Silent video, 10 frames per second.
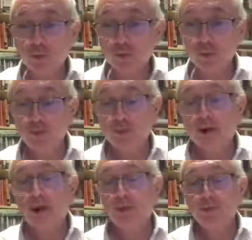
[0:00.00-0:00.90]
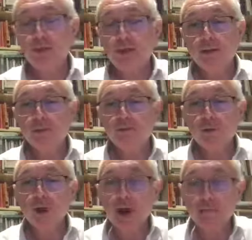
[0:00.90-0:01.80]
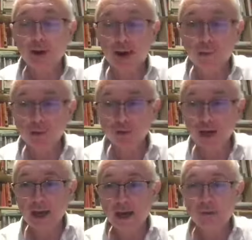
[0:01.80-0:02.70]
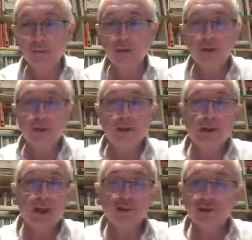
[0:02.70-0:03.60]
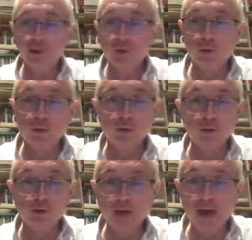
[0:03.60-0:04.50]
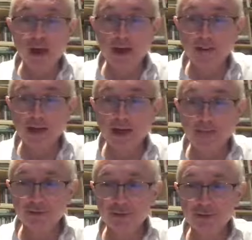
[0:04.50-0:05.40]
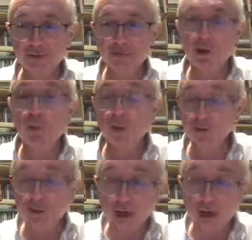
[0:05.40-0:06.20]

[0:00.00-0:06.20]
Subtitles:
the truth, and the life, before Abraham was I am," and so on. These I am claims and similar ones